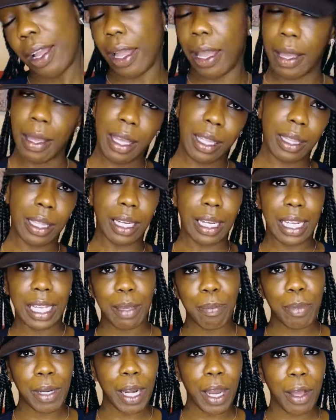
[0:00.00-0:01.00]
Hit the
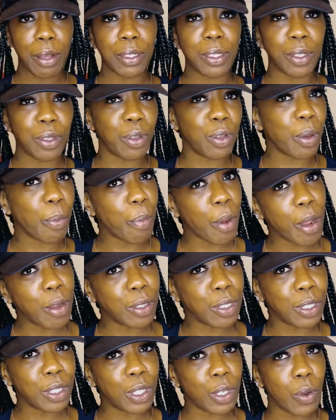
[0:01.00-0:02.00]
link below so you can
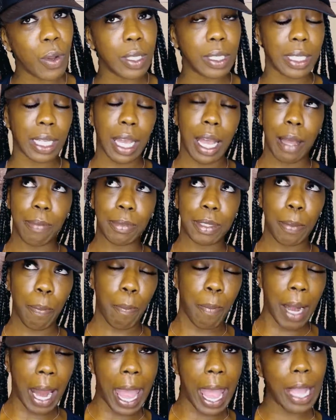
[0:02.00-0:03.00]
purchase yours. It comes in
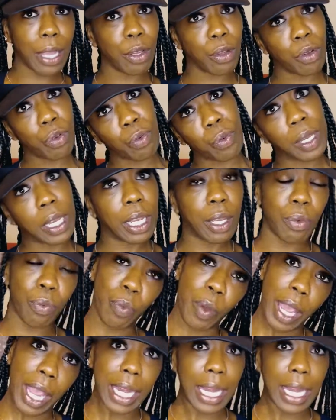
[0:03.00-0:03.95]
black, green, red,